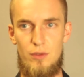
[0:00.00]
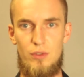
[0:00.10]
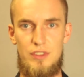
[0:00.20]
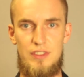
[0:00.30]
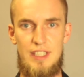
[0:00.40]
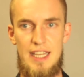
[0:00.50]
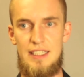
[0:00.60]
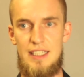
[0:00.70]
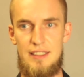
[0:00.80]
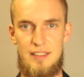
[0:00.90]
or
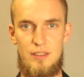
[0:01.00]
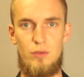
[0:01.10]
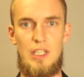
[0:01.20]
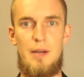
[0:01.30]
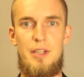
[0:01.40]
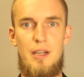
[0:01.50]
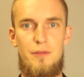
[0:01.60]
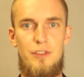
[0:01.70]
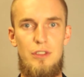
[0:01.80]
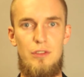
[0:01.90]
state that's still coming up
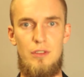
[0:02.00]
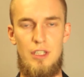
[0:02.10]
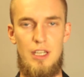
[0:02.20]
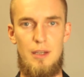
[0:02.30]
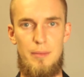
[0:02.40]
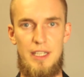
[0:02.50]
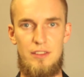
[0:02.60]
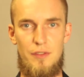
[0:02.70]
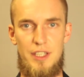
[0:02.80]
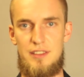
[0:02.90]
for you
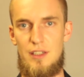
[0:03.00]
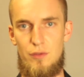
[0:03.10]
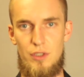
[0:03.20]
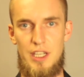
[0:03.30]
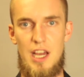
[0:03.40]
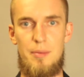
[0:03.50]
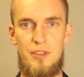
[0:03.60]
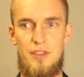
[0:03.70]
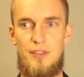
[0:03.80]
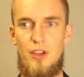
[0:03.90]
based on things that have already
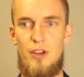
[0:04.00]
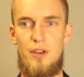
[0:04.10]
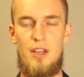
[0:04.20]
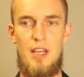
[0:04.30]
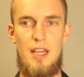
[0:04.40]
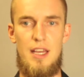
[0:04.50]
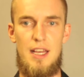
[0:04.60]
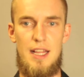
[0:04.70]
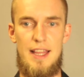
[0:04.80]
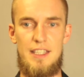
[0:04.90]
happened. So
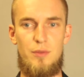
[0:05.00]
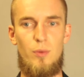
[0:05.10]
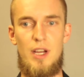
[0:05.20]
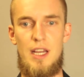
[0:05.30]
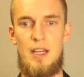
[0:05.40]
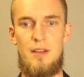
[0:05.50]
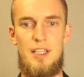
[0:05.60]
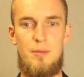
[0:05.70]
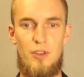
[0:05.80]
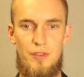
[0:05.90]
that's where
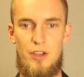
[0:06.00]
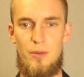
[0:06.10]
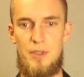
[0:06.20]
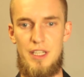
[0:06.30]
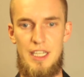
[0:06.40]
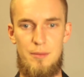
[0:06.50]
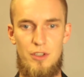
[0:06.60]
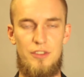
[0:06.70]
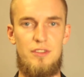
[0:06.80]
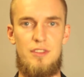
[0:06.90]
hypnotherapy and
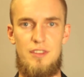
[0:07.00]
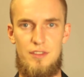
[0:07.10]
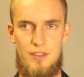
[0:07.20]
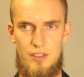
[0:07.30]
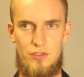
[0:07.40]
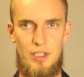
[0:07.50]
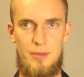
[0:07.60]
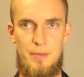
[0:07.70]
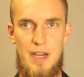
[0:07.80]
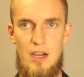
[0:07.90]
hypnosis is
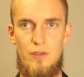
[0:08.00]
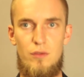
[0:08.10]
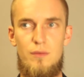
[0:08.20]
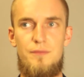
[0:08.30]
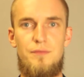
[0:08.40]
extremely powerful.